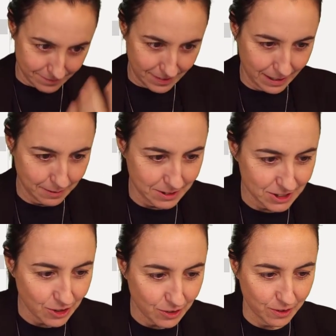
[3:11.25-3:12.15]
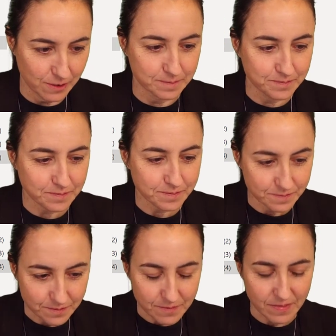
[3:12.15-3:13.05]
Let me show you.
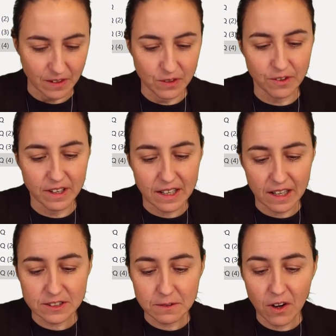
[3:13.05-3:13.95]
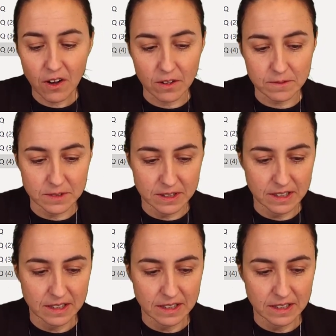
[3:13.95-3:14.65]
You create a custom column.